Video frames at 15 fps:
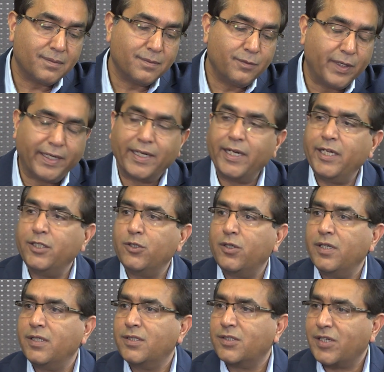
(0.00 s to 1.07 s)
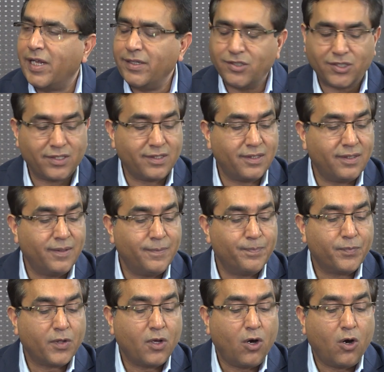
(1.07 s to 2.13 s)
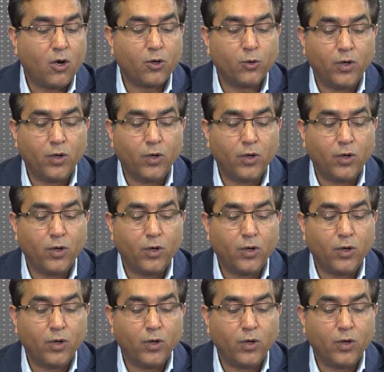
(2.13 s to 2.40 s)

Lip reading: weightage or his strengths, or